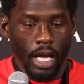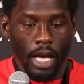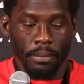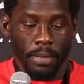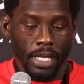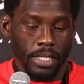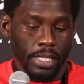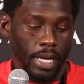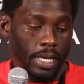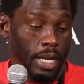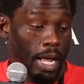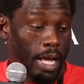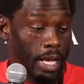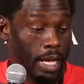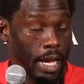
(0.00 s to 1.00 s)
I'm not saying
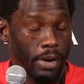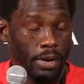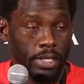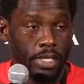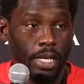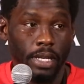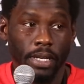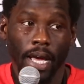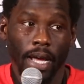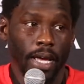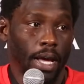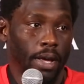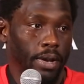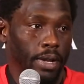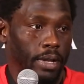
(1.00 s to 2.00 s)
that I can guarantee knock
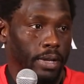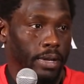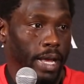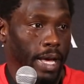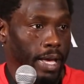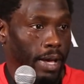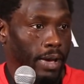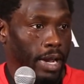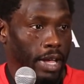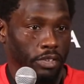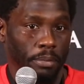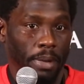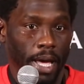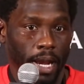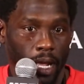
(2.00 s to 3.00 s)
out
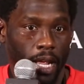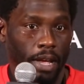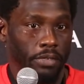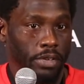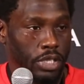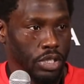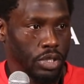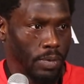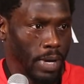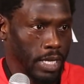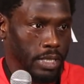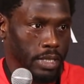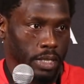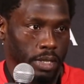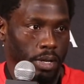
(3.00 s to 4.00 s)
everybody at every
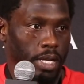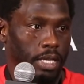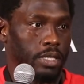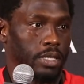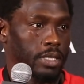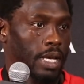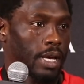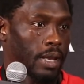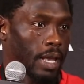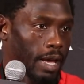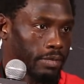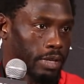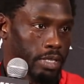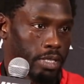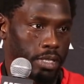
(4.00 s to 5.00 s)
situation. You know, that's just not
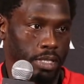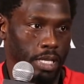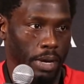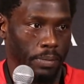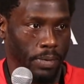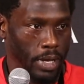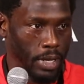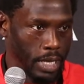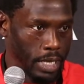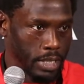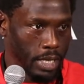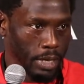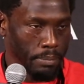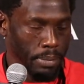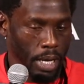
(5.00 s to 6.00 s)
life. That's just not realistic.